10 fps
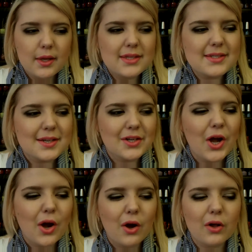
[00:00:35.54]
These are
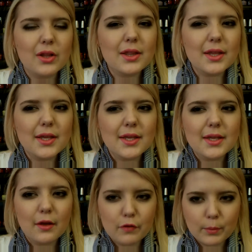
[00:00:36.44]
not all
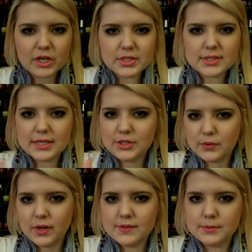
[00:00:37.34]
of the brushes. I
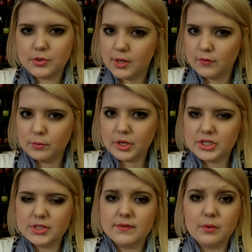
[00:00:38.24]
do have some travel
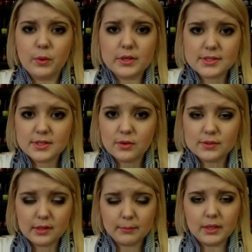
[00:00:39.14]
brushes. If you want to see those,
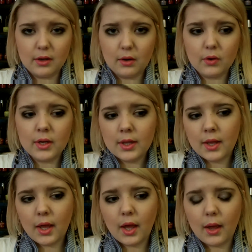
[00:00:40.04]
let me know.
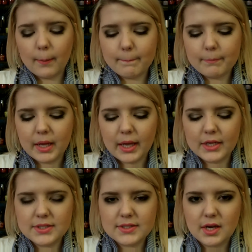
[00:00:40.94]
But I
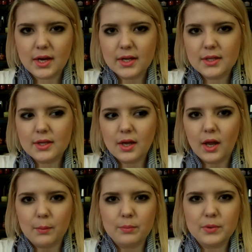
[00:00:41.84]
just thought
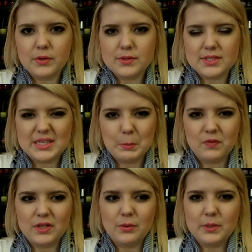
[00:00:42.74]
I would put those on a separate
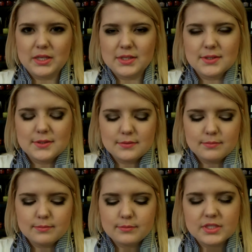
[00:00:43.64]
video because...
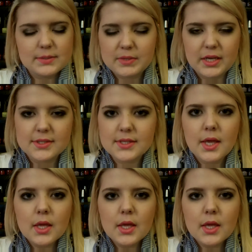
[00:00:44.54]
just because.